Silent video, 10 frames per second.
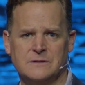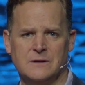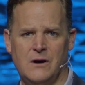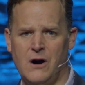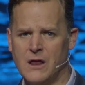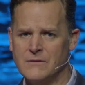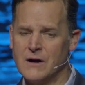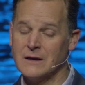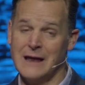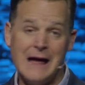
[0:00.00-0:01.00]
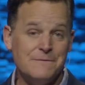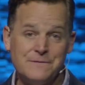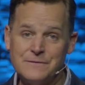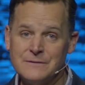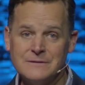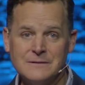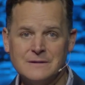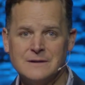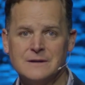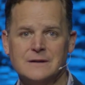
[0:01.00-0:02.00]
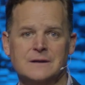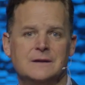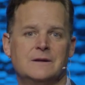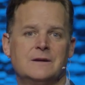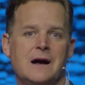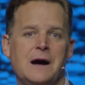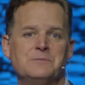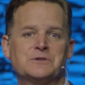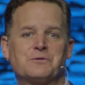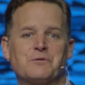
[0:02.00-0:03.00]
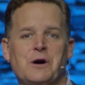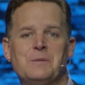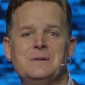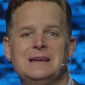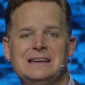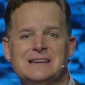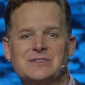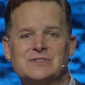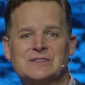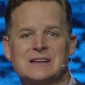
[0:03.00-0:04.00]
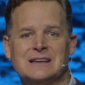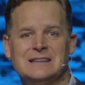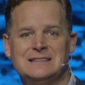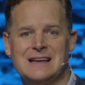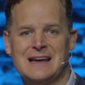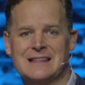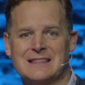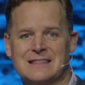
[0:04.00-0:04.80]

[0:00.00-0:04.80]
All of our life comes from his death.